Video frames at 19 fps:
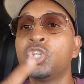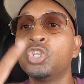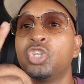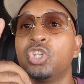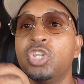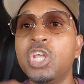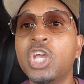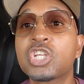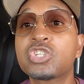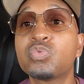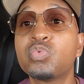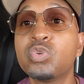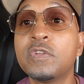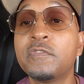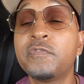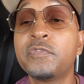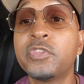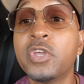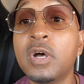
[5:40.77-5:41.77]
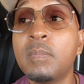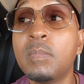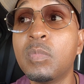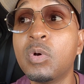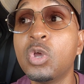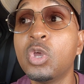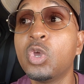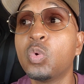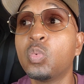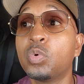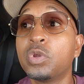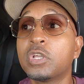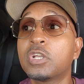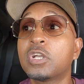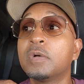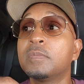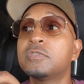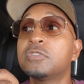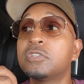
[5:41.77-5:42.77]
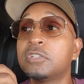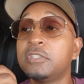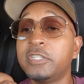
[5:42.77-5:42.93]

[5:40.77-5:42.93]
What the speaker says: The next rule of thumb when it comes